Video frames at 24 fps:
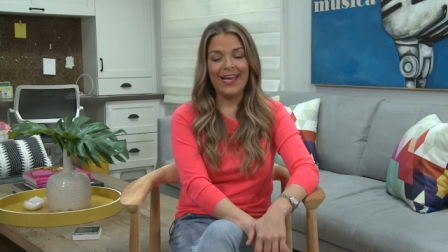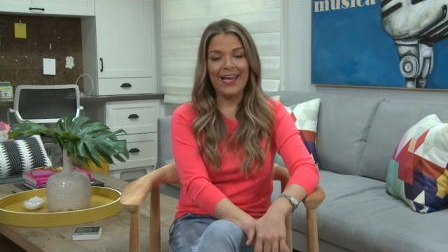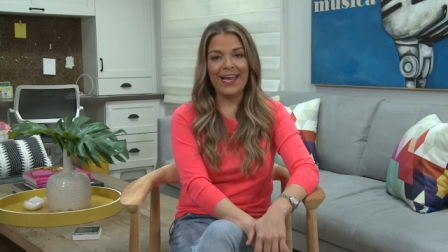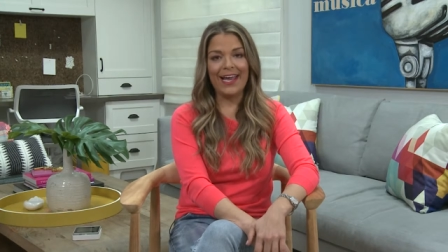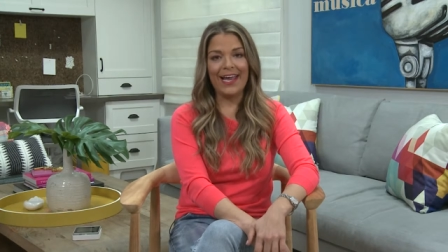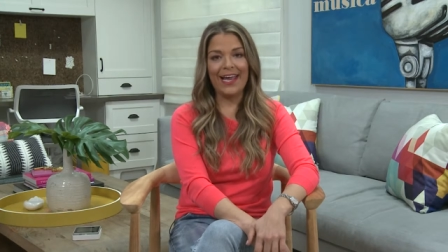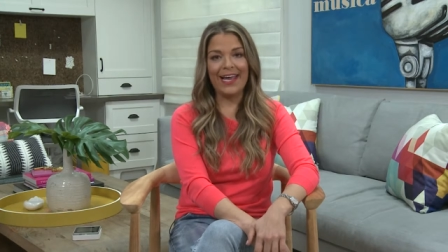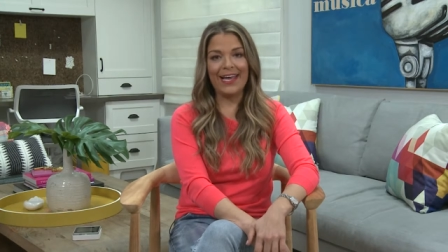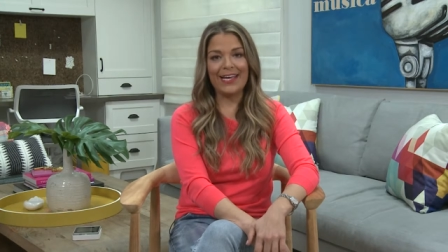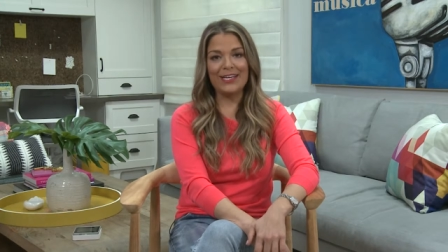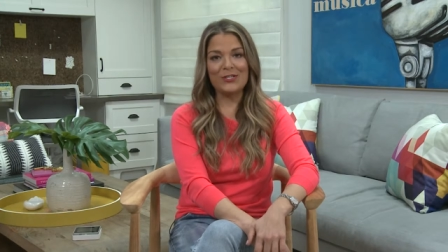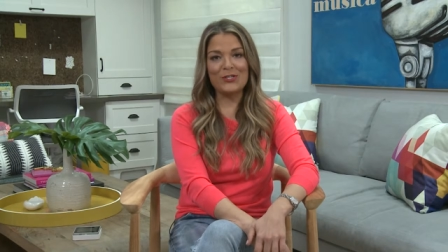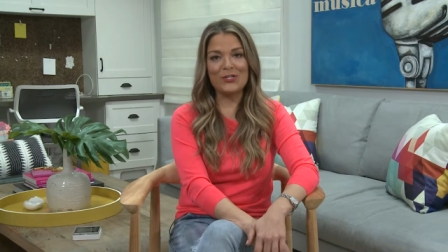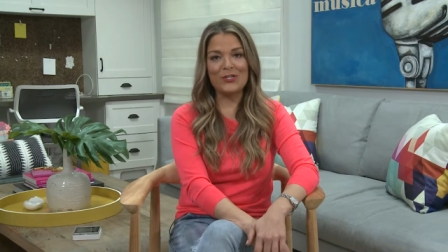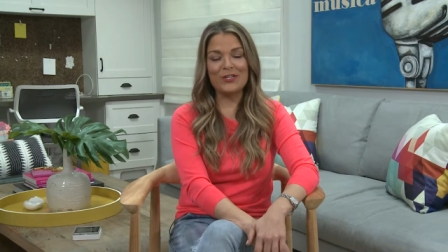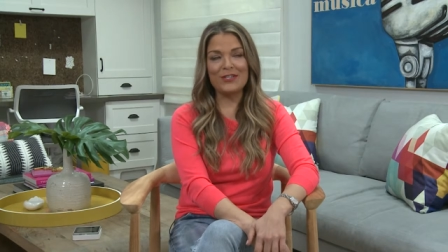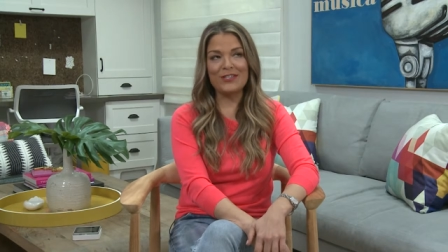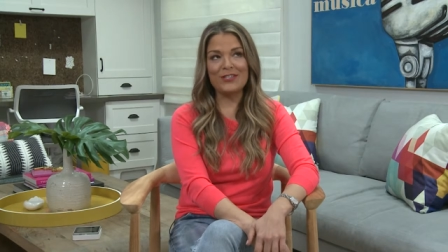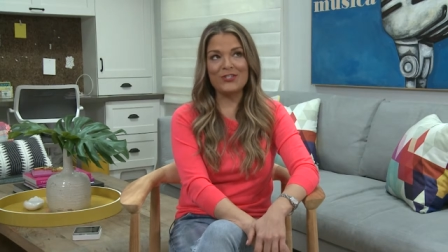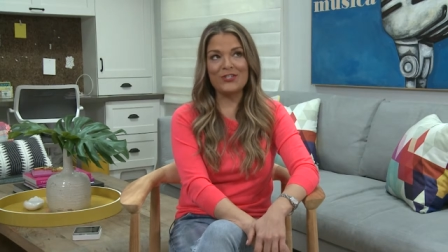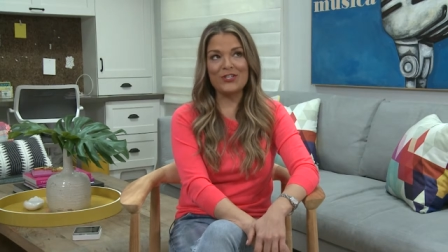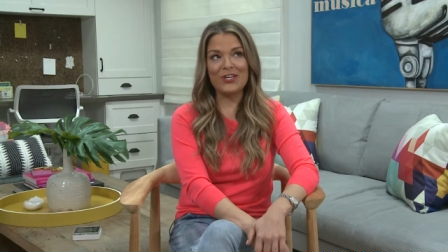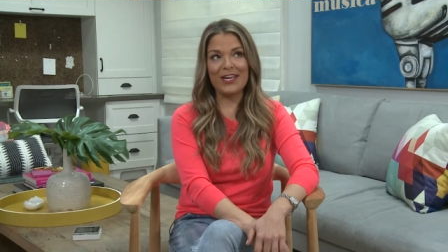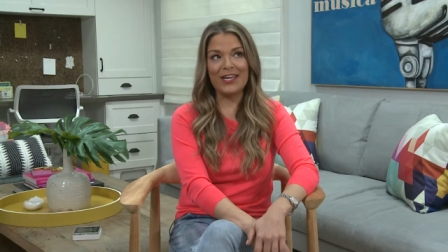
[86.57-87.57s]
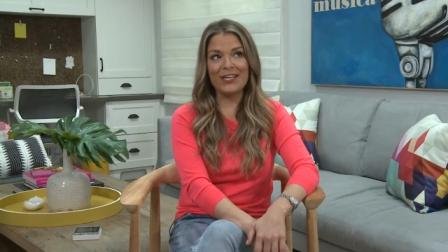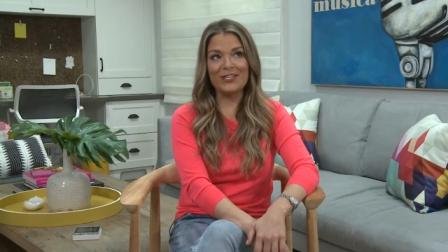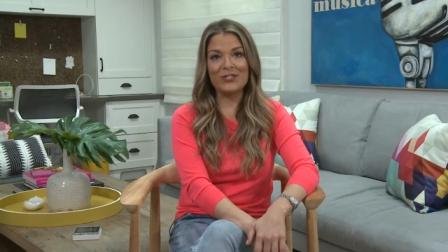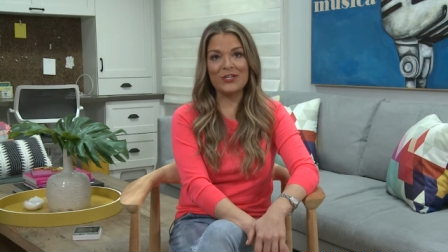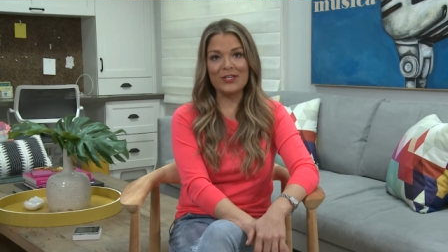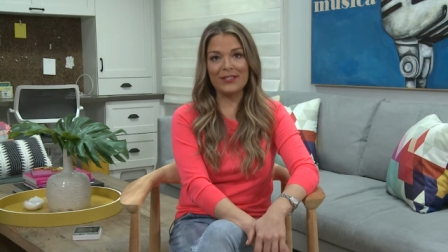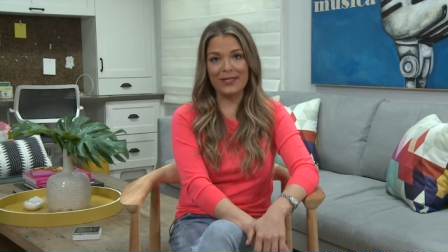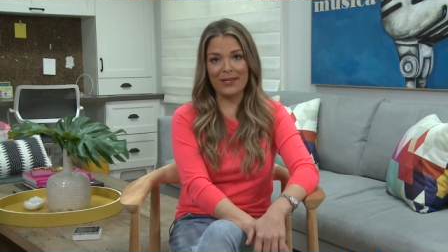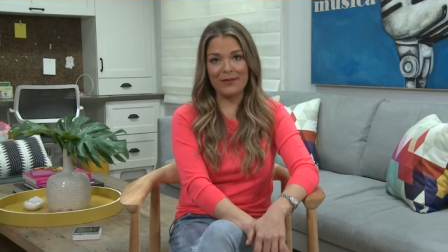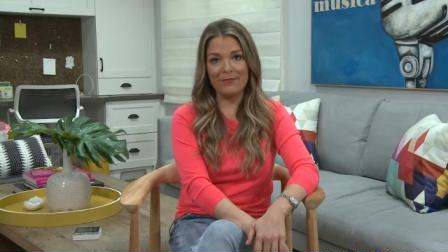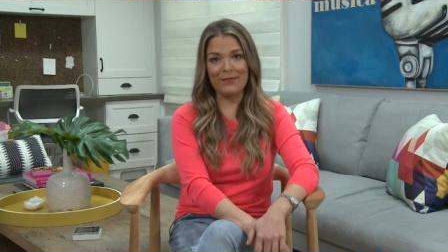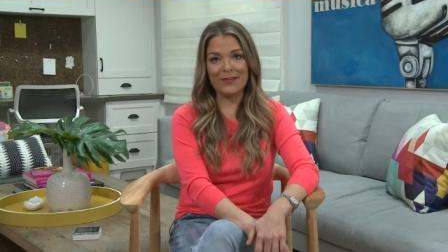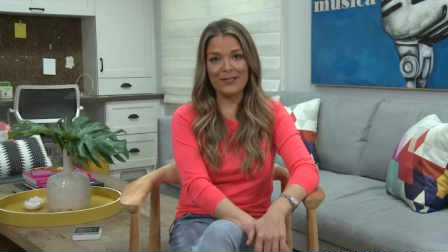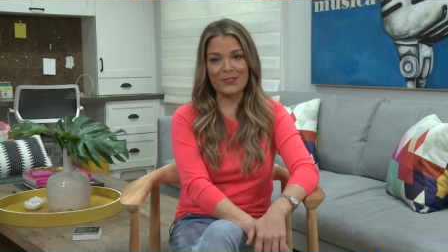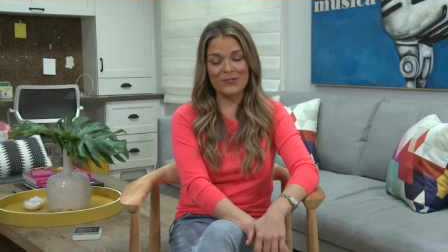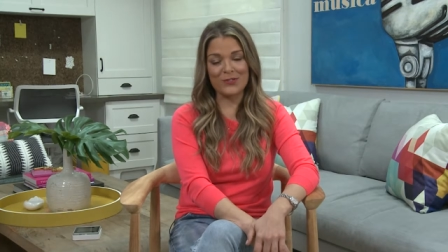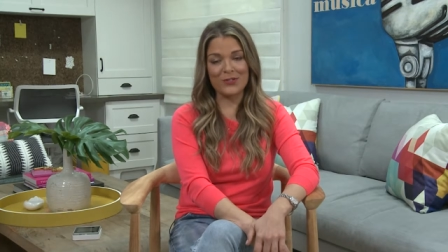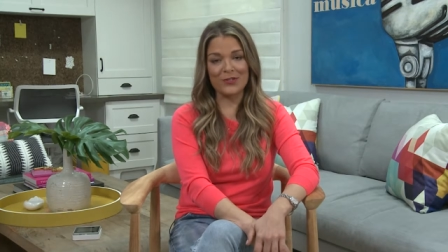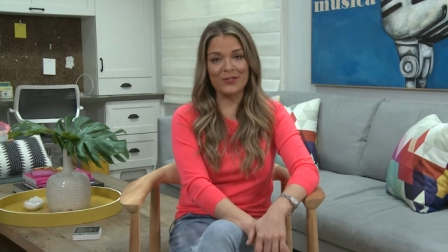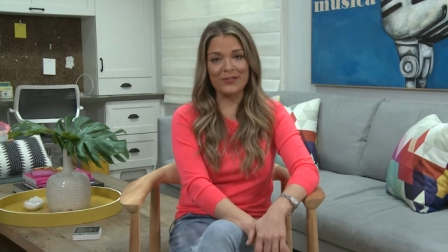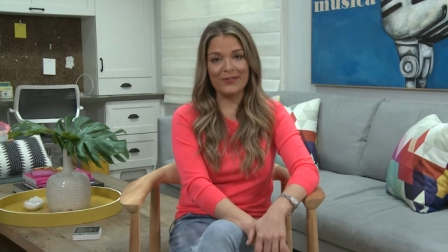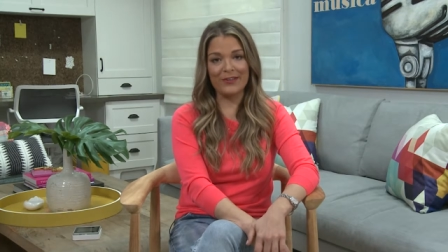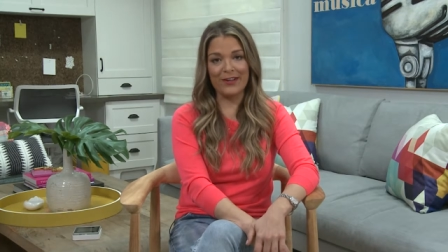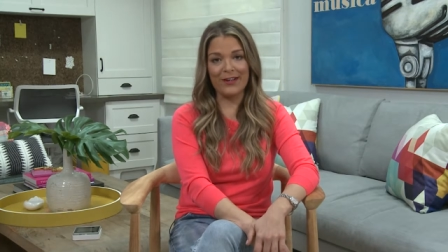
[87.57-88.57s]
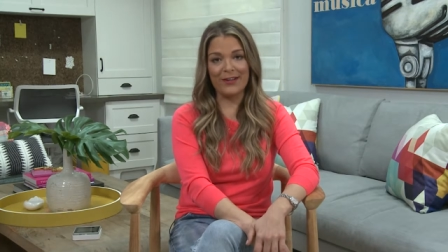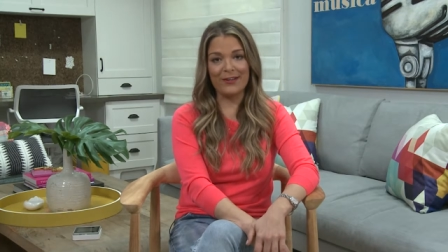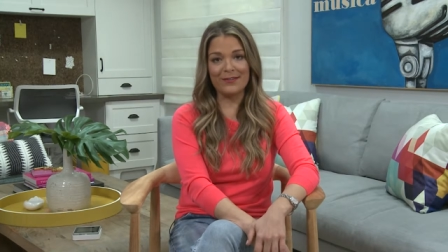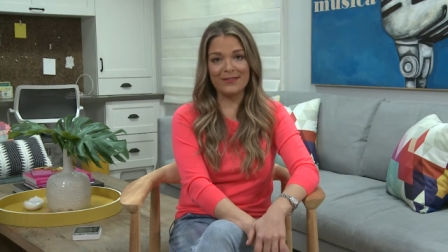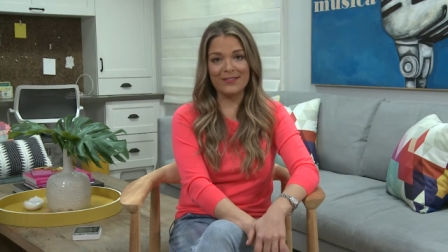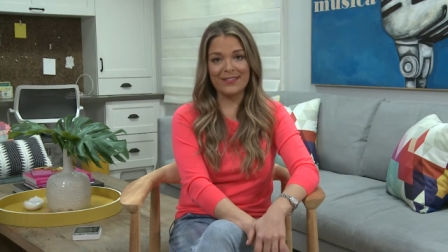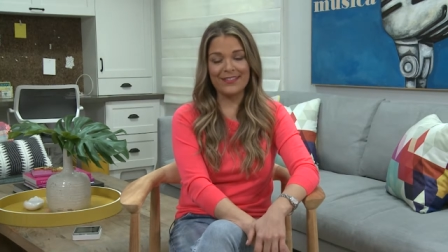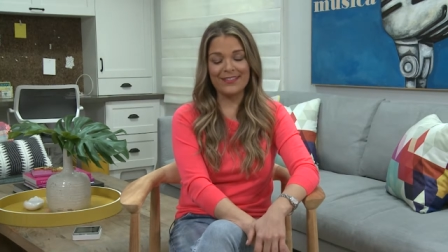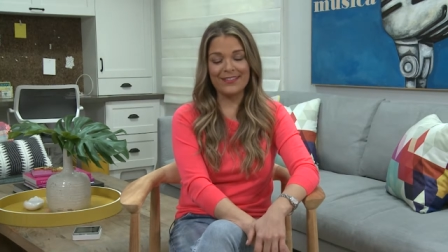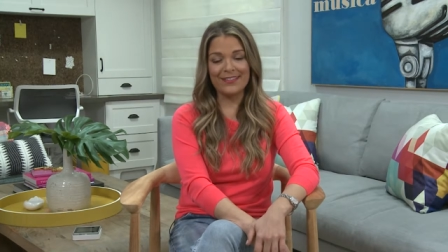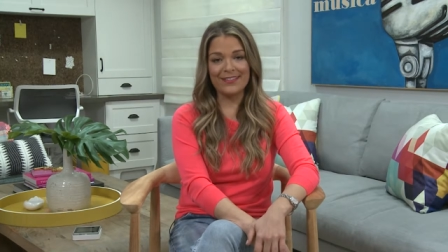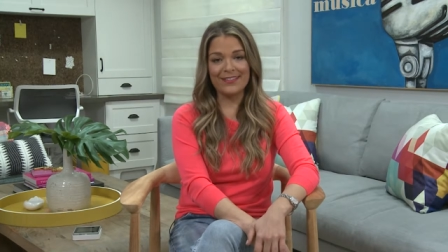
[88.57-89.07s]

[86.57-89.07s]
and change a light fixture in their house.